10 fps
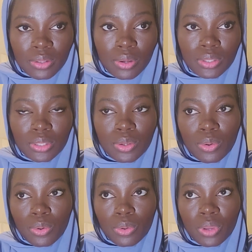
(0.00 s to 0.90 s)
not
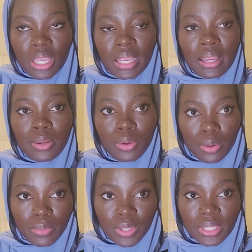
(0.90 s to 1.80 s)
so
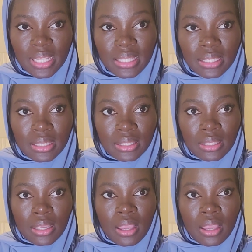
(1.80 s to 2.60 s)
enormous that it's